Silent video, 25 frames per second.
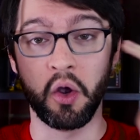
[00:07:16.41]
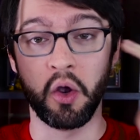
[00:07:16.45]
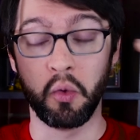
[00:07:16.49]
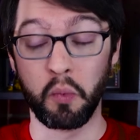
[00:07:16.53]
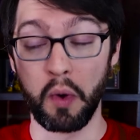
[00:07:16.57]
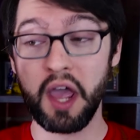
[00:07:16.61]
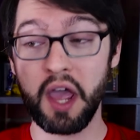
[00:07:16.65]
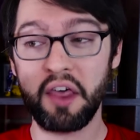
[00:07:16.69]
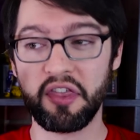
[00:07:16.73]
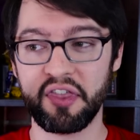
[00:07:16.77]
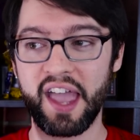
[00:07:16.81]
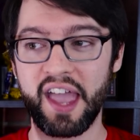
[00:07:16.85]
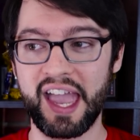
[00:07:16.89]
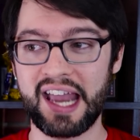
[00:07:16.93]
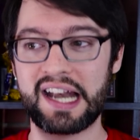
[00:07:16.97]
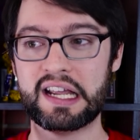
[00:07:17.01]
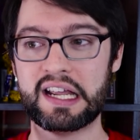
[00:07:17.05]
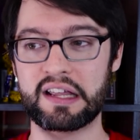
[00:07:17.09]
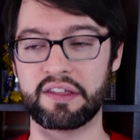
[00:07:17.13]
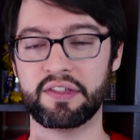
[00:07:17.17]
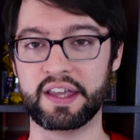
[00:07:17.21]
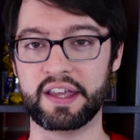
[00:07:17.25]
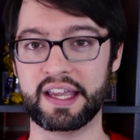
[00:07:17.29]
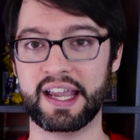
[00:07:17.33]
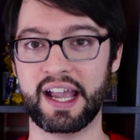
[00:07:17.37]
with
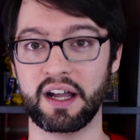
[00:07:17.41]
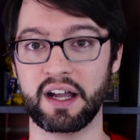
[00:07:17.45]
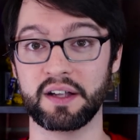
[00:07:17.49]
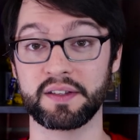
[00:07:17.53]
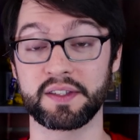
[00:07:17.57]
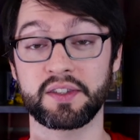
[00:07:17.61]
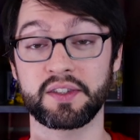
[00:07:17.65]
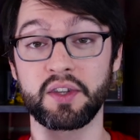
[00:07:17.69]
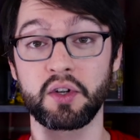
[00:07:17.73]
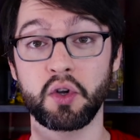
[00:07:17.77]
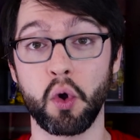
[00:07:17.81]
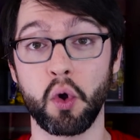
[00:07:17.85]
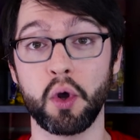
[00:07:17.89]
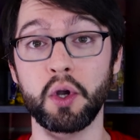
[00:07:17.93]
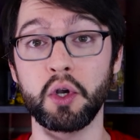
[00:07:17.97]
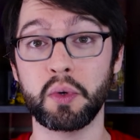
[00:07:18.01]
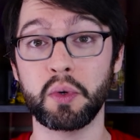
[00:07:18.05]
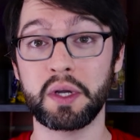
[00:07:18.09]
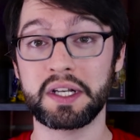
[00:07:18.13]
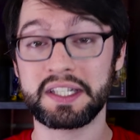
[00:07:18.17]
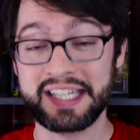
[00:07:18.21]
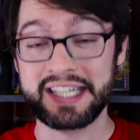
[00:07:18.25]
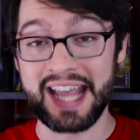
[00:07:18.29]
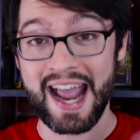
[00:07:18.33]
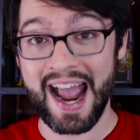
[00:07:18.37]
anything else. They're going to
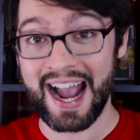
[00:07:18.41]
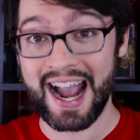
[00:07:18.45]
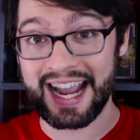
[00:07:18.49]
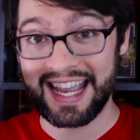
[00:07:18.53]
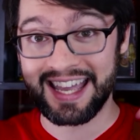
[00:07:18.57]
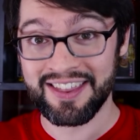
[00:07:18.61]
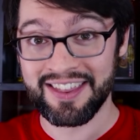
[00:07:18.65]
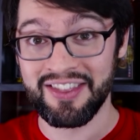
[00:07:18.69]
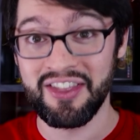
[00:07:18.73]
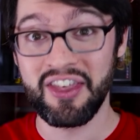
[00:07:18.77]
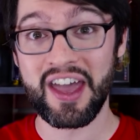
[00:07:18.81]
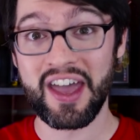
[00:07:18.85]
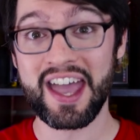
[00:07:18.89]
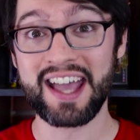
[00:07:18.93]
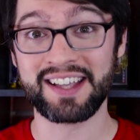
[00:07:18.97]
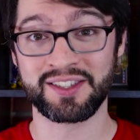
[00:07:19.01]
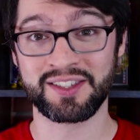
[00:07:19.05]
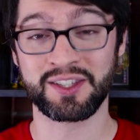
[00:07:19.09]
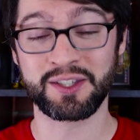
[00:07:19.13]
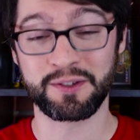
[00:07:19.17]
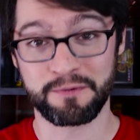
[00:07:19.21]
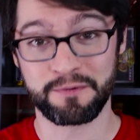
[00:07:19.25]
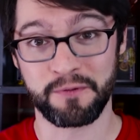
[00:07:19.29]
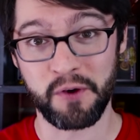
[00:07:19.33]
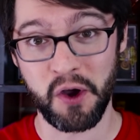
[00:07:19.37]
attack
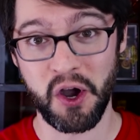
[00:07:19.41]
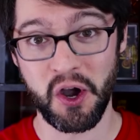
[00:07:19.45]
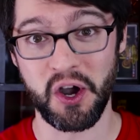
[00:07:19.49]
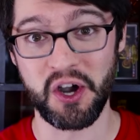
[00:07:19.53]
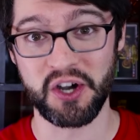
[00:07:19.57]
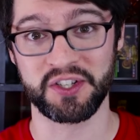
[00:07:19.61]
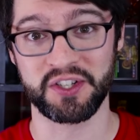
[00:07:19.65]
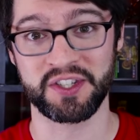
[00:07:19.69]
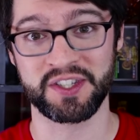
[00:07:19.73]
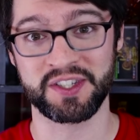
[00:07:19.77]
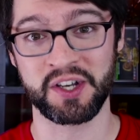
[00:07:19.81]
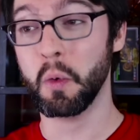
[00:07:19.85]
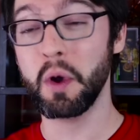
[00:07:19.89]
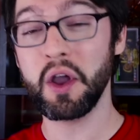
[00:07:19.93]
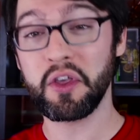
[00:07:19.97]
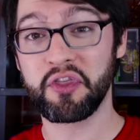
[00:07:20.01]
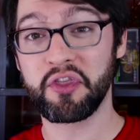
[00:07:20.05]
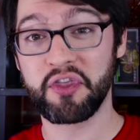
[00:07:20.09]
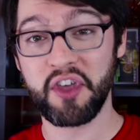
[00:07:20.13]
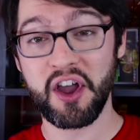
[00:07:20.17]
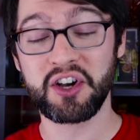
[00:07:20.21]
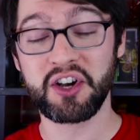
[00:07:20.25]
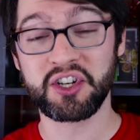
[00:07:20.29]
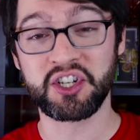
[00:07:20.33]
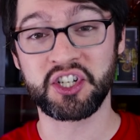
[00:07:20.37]
this first with
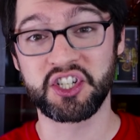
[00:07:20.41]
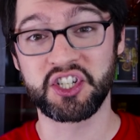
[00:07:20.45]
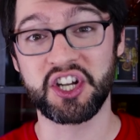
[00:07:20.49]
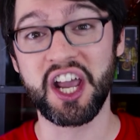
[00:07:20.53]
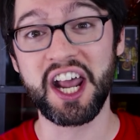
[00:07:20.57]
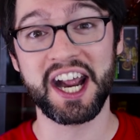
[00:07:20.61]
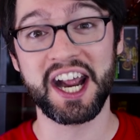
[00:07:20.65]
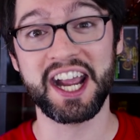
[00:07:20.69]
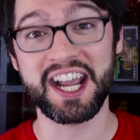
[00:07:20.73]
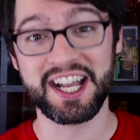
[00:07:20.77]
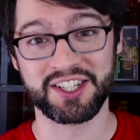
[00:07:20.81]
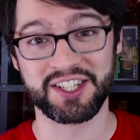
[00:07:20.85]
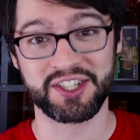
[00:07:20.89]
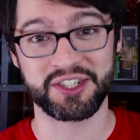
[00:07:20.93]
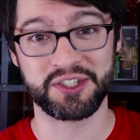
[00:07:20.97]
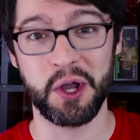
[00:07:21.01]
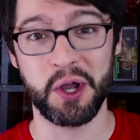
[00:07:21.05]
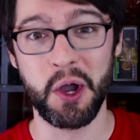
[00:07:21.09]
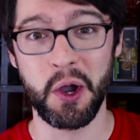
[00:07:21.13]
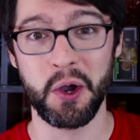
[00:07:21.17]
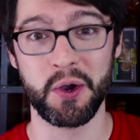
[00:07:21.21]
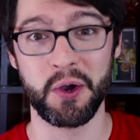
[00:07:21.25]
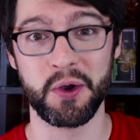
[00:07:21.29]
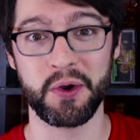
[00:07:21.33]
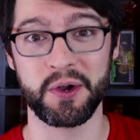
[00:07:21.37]
their shittiest
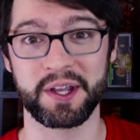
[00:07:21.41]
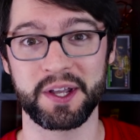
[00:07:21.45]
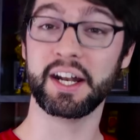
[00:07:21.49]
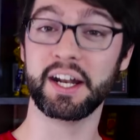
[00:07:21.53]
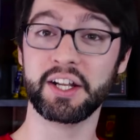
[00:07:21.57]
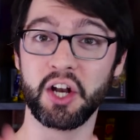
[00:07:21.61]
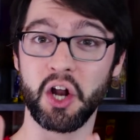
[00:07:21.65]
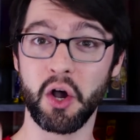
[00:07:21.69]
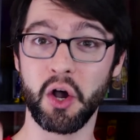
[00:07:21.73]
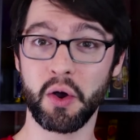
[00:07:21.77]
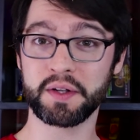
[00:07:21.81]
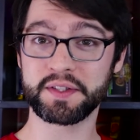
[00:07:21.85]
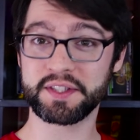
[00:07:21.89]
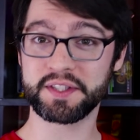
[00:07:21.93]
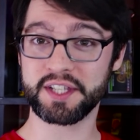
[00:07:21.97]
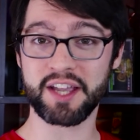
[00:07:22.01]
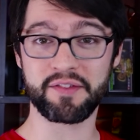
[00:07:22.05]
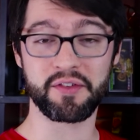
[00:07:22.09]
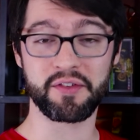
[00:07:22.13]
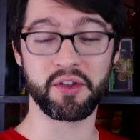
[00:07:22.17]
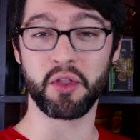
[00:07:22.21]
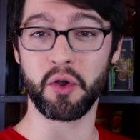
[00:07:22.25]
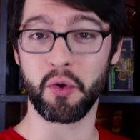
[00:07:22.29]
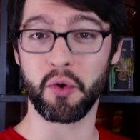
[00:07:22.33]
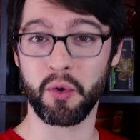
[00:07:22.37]
dude. And you know what's
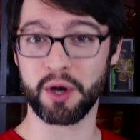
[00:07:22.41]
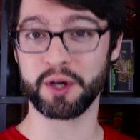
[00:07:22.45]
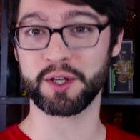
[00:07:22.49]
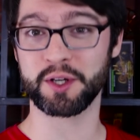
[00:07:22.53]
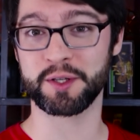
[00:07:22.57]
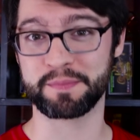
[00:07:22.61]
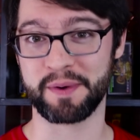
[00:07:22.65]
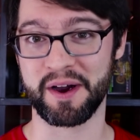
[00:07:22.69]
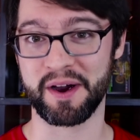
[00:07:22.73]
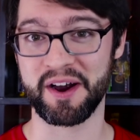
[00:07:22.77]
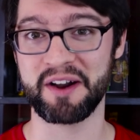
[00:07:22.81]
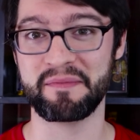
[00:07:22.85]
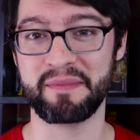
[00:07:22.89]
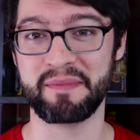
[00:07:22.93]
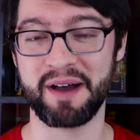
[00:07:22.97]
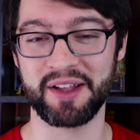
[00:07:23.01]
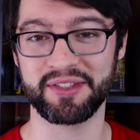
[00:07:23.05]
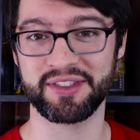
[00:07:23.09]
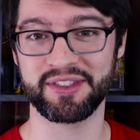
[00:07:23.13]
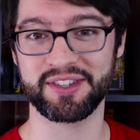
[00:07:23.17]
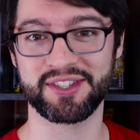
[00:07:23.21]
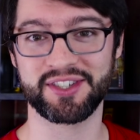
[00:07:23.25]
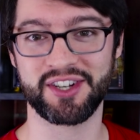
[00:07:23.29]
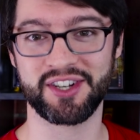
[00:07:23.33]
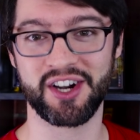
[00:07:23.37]
even the worst part
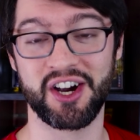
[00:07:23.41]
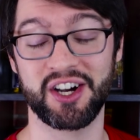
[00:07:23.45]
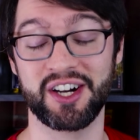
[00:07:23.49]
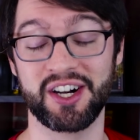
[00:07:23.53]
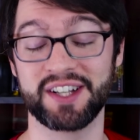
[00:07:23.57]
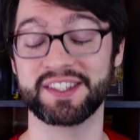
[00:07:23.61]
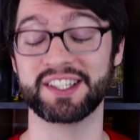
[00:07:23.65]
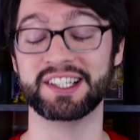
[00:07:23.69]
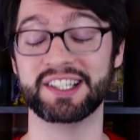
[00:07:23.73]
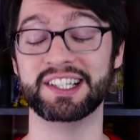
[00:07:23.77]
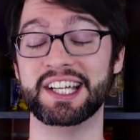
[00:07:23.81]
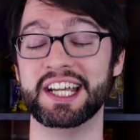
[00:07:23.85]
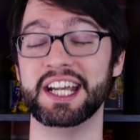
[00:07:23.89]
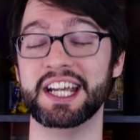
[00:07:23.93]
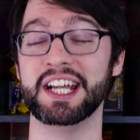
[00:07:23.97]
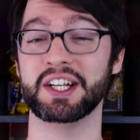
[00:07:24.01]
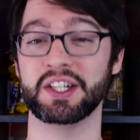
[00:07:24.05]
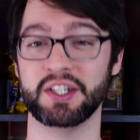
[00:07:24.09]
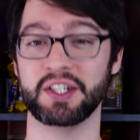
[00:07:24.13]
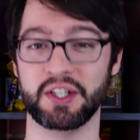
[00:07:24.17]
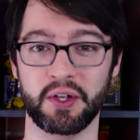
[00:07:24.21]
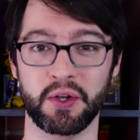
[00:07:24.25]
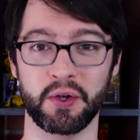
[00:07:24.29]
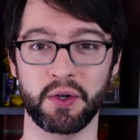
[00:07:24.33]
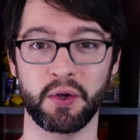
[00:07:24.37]
about this card? It's Link
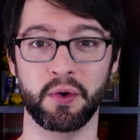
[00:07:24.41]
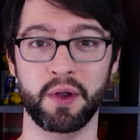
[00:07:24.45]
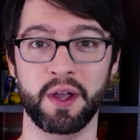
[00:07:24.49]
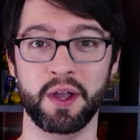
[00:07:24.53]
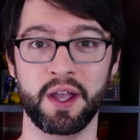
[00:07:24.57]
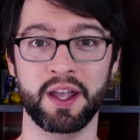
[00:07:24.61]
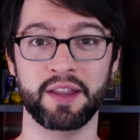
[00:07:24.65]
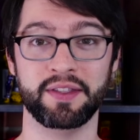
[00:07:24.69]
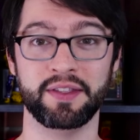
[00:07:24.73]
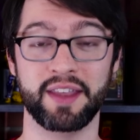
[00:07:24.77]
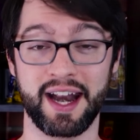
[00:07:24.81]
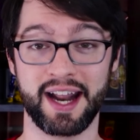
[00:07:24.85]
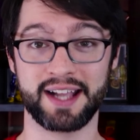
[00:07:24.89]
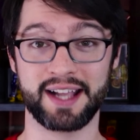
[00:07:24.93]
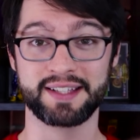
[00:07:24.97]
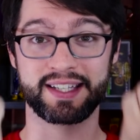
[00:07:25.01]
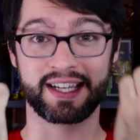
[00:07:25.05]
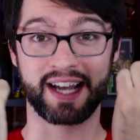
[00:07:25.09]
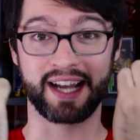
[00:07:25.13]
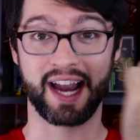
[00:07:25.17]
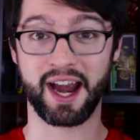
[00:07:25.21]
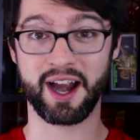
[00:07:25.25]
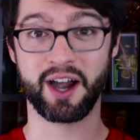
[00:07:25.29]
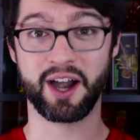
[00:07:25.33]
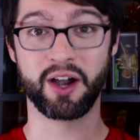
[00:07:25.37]
to that has
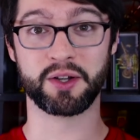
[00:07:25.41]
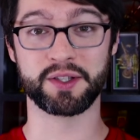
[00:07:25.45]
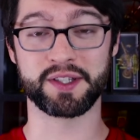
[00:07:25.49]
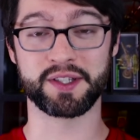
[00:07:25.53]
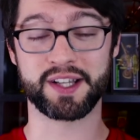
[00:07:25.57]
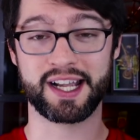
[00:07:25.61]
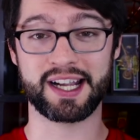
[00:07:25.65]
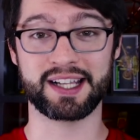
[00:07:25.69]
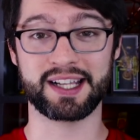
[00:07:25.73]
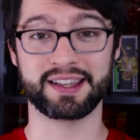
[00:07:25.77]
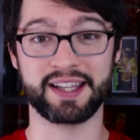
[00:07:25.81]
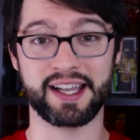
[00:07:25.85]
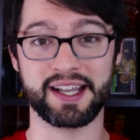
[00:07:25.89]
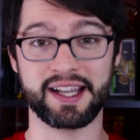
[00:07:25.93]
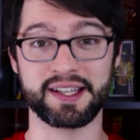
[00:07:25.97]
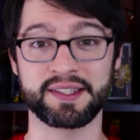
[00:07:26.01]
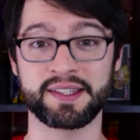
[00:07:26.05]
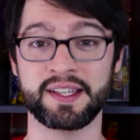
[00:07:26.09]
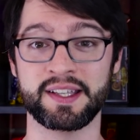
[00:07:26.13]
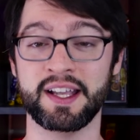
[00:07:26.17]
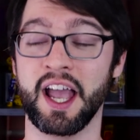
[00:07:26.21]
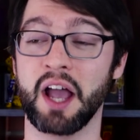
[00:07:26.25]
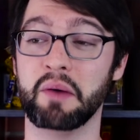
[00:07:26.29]
like arrows like this.